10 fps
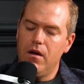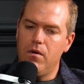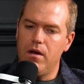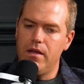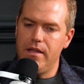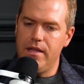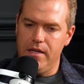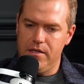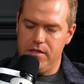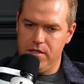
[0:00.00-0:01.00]
Well, in
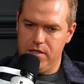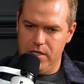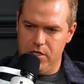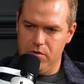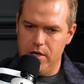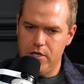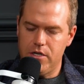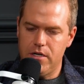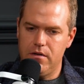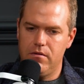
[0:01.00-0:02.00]
that
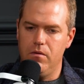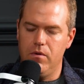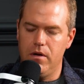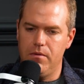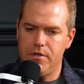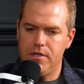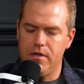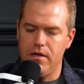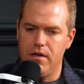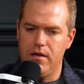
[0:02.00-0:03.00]
situation, when I was
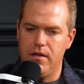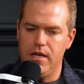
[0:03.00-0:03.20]
an